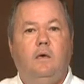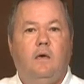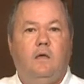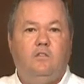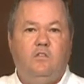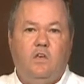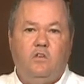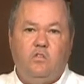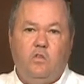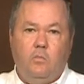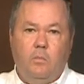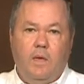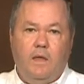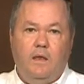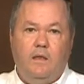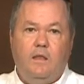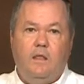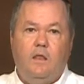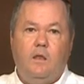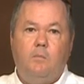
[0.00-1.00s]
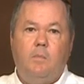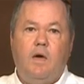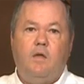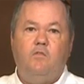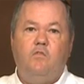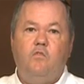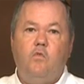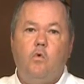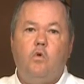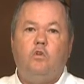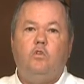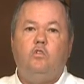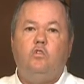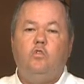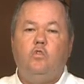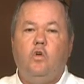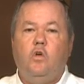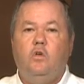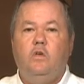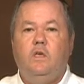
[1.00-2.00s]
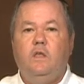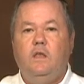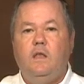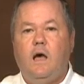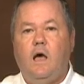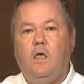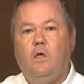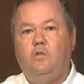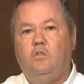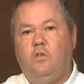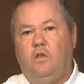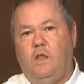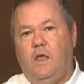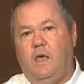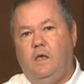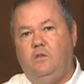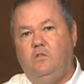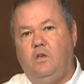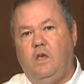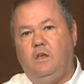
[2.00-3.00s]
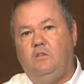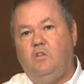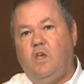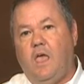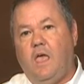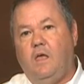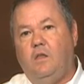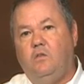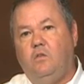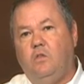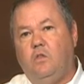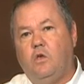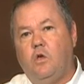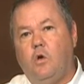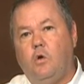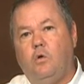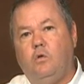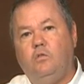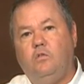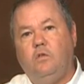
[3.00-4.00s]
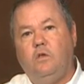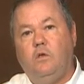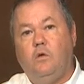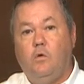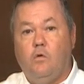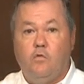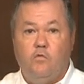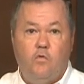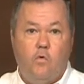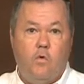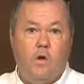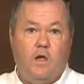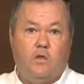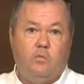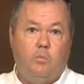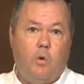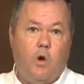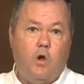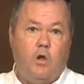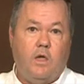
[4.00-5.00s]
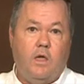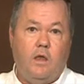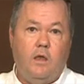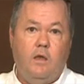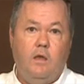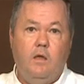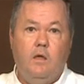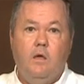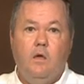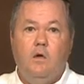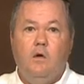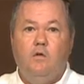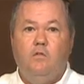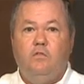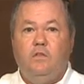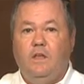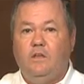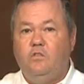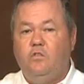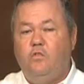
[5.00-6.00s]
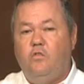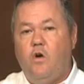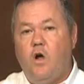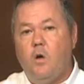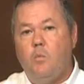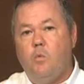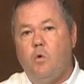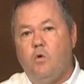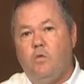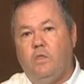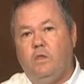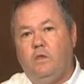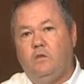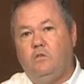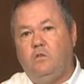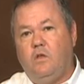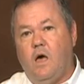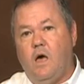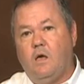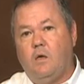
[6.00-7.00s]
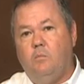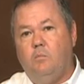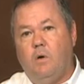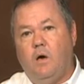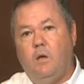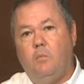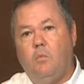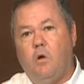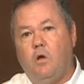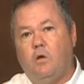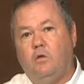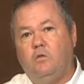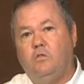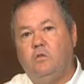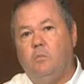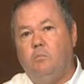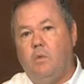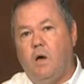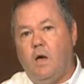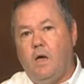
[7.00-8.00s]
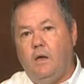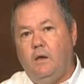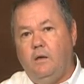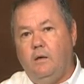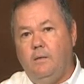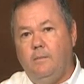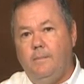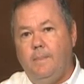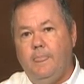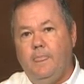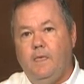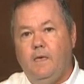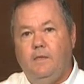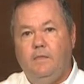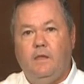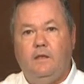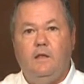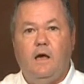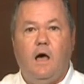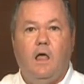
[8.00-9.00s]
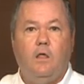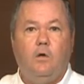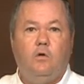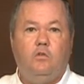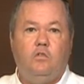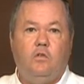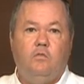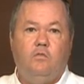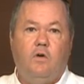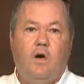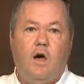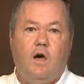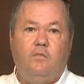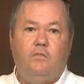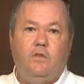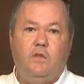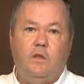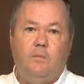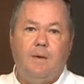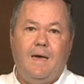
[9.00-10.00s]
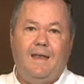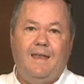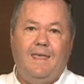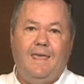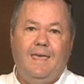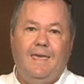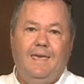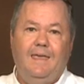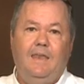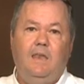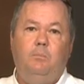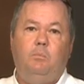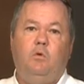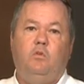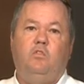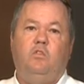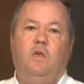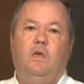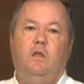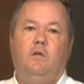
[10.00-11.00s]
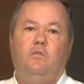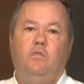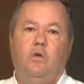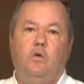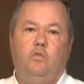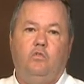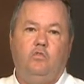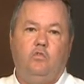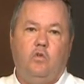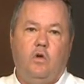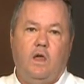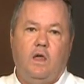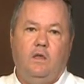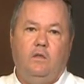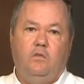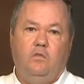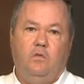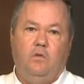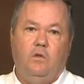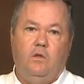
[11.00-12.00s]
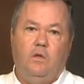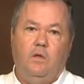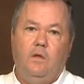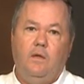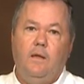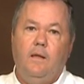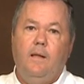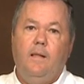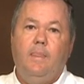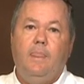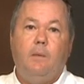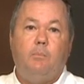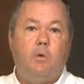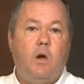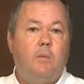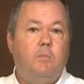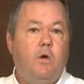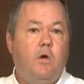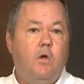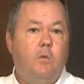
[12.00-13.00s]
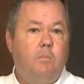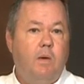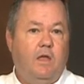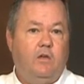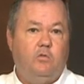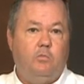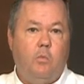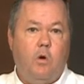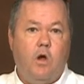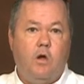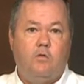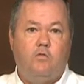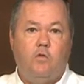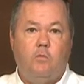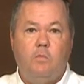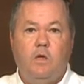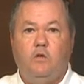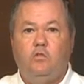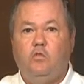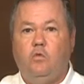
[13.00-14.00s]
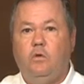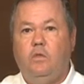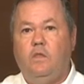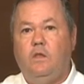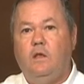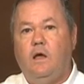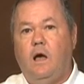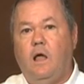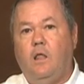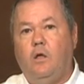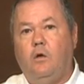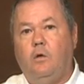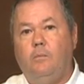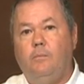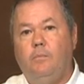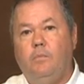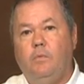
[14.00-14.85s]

It's estimated that about $4 trillion a day change hands in the currency or forex market. That's far more than the stock and bond markets combined. And the dollar is involved in about 80% of those trades. The primary benchmark for measuring the dollar